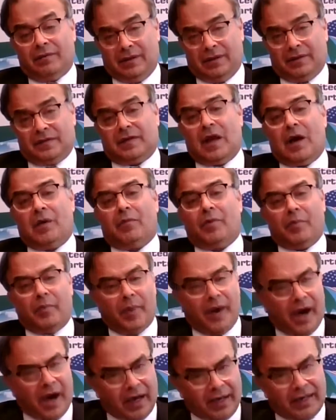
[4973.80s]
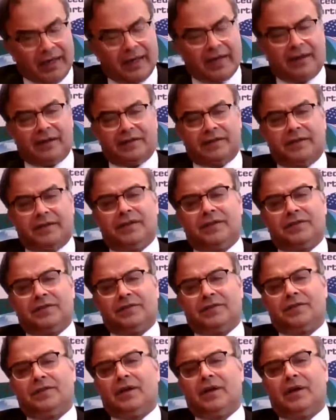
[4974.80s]
Islamabad and
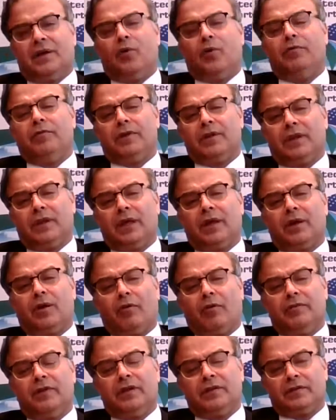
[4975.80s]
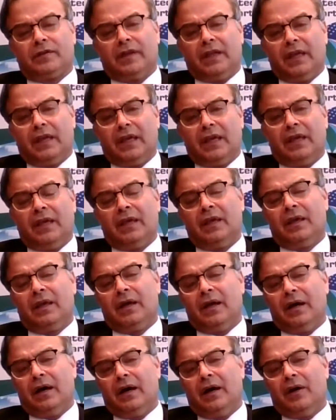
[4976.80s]
others over there obviously
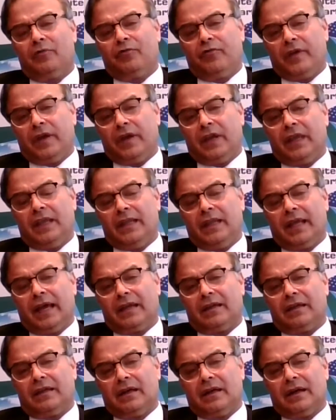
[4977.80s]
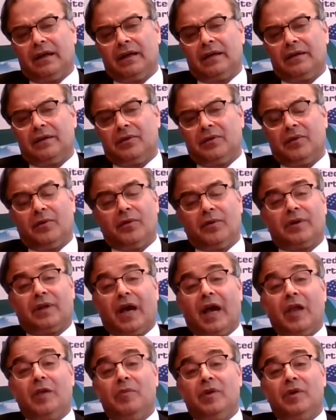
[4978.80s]
feel that
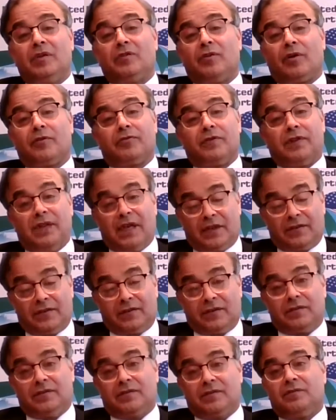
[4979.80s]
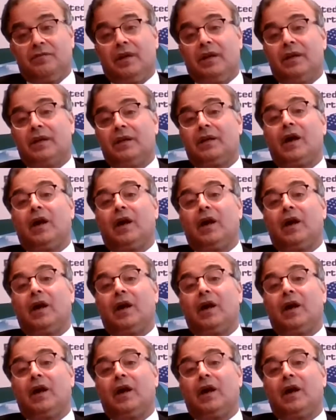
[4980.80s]
time is of the essence when it